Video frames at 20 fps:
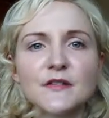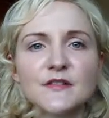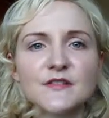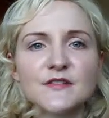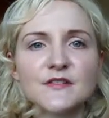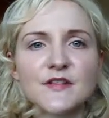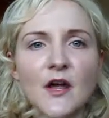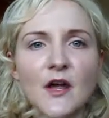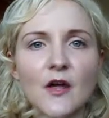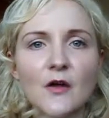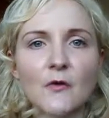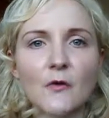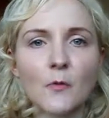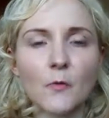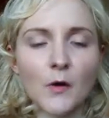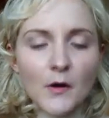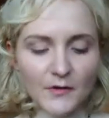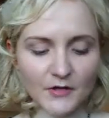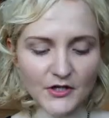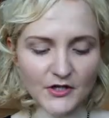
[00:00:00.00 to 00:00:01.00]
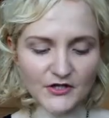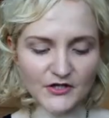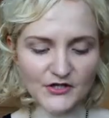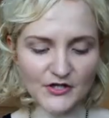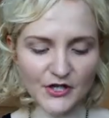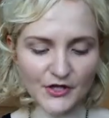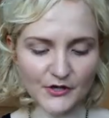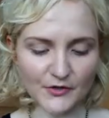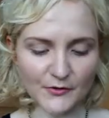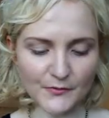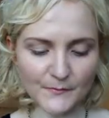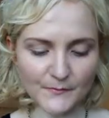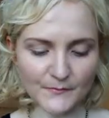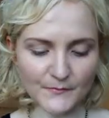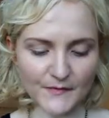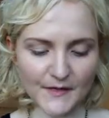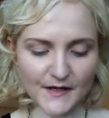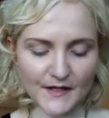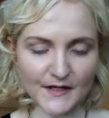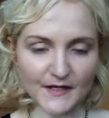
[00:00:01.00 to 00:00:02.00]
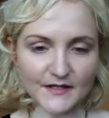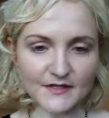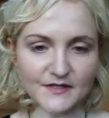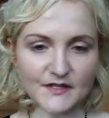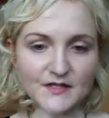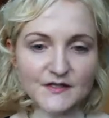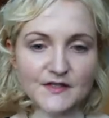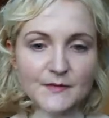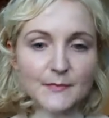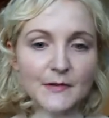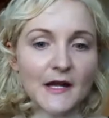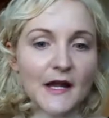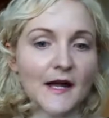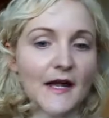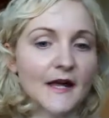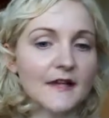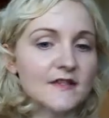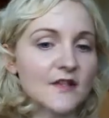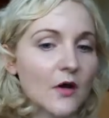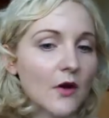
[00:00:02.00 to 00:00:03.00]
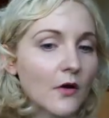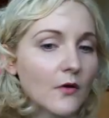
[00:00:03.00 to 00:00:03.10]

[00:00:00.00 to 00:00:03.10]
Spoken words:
So what I'm going to do is just apply it